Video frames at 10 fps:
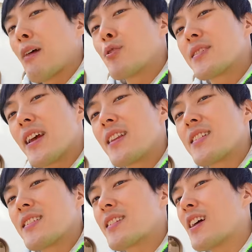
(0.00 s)
I would say
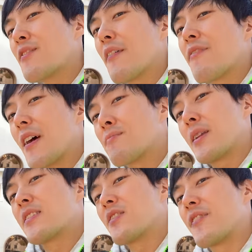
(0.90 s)
this is kind of a fun
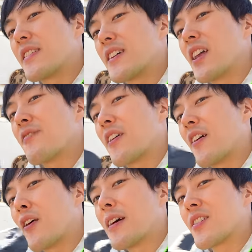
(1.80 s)
place to visit if
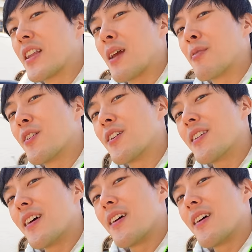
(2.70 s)
you're around the neighborhood,